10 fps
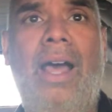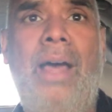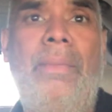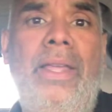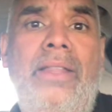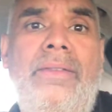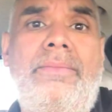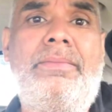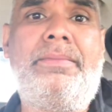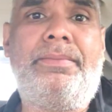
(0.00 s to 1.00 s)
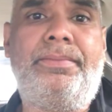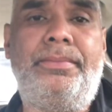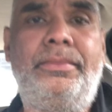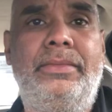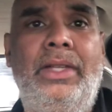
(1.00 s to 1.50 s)
I mean,
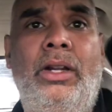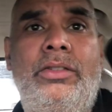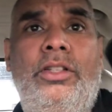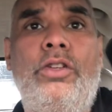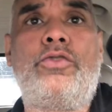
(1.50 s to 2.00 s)
it'll still